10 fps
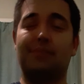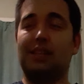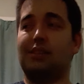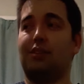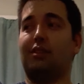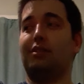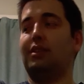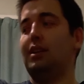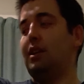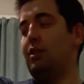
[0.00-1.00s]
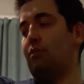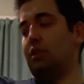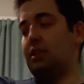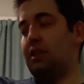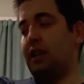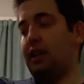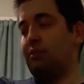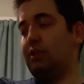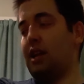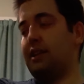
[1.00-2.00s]
So what do you take out
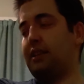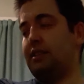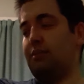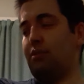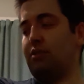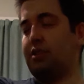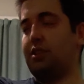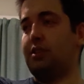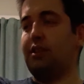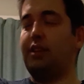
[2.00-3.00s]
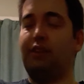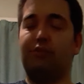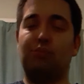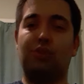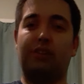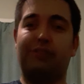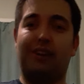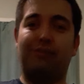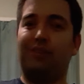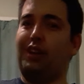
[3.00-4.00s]
of that? Is he worth even money
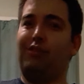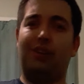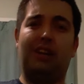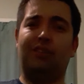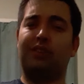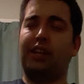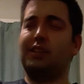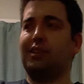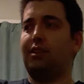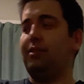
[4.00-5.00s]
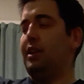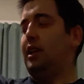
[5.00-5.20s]
favourite? I really don't think so.